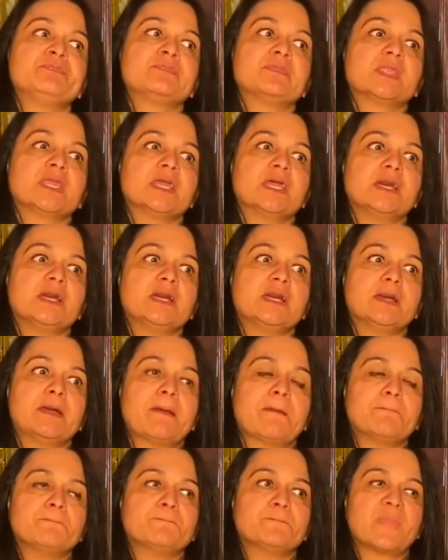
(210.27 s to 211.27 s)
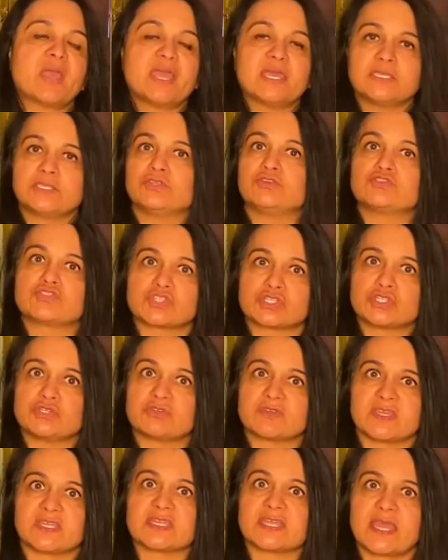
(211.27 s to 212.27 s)
And usually you
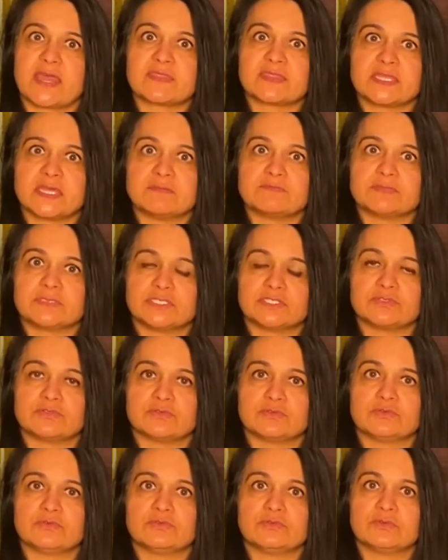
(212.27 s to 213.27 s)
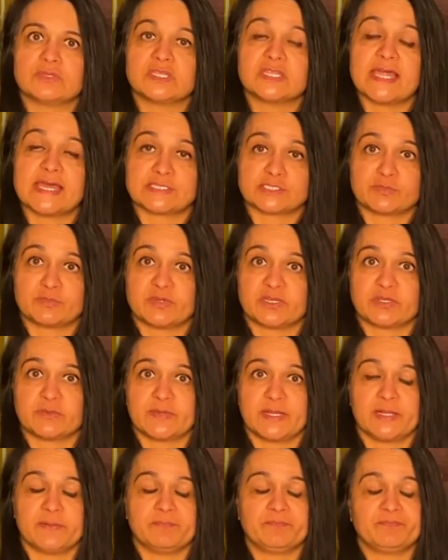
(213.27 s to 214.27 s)
can get them to latch pretty
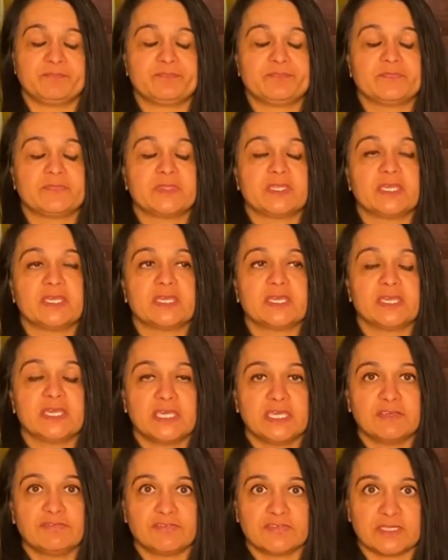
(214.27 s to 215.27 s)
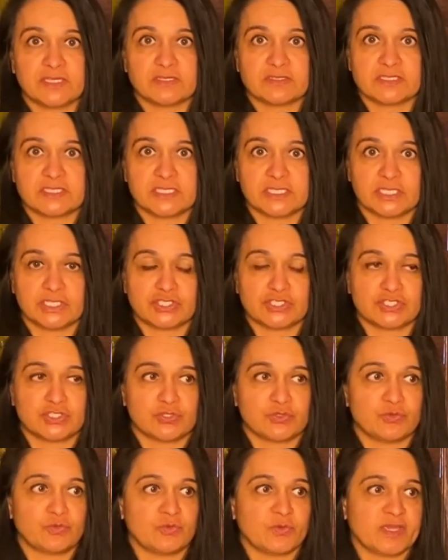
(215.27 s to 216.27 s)
well. If there's an
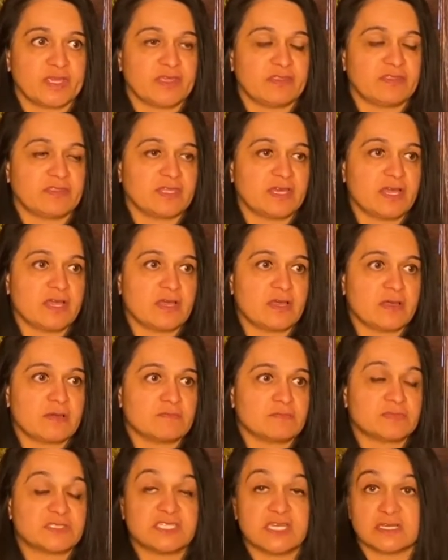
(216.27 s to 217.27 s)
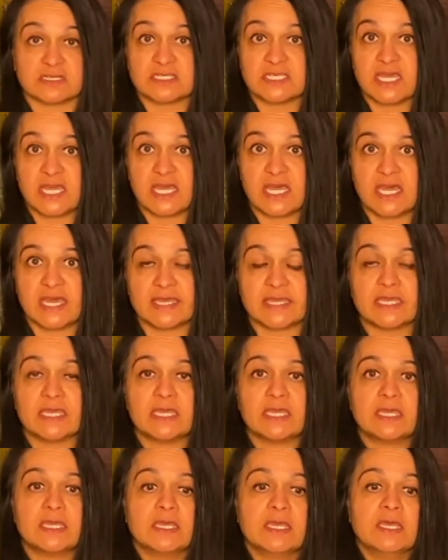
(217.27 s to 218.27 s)
issue with tongue tie,
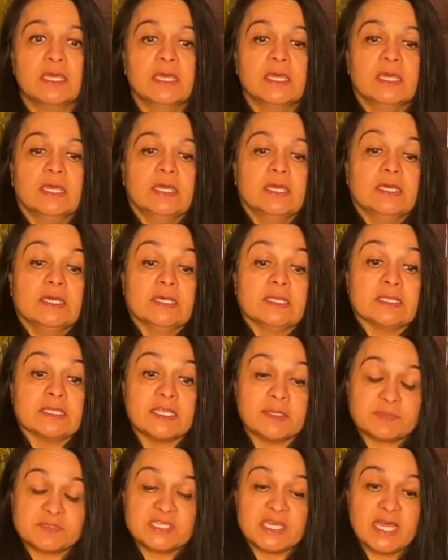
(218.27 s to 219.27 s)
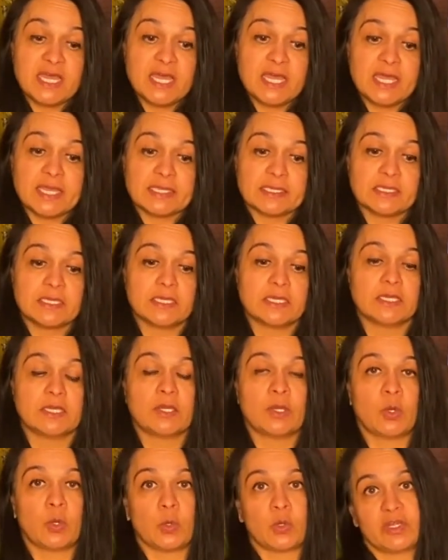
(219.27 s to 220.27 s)
lip tie,
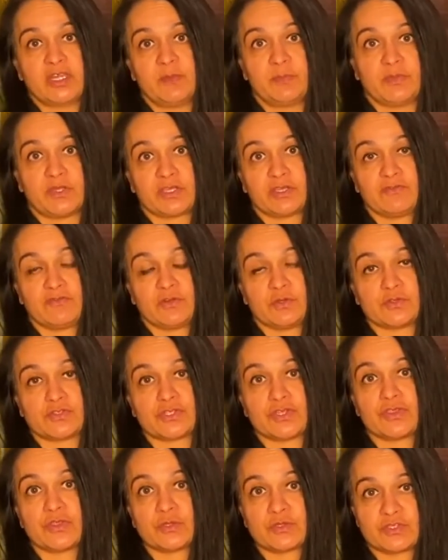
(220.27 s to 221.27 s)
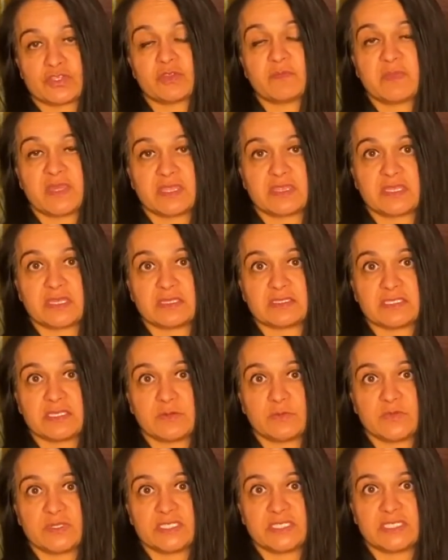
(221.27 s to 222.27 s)
or nipple confusion, those are the main things that
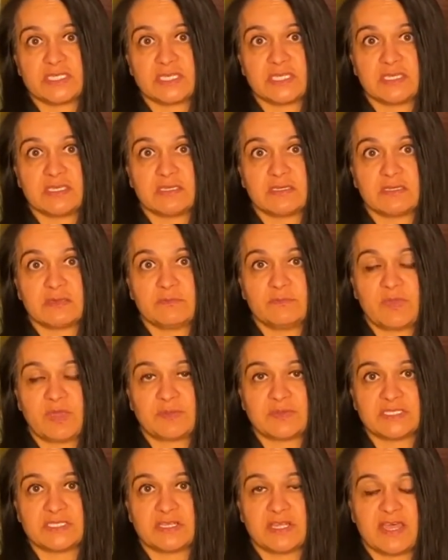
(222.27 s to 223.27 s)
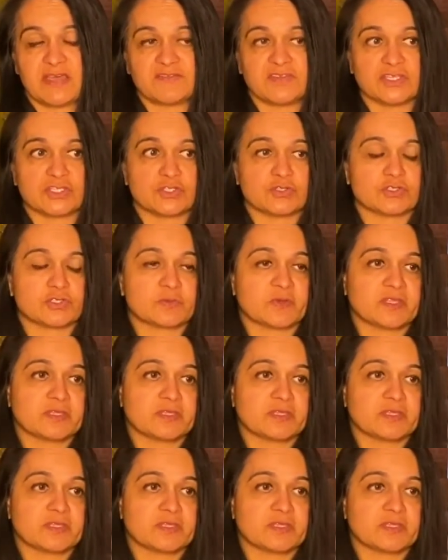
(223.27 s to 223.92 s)
we see babies will have issues with.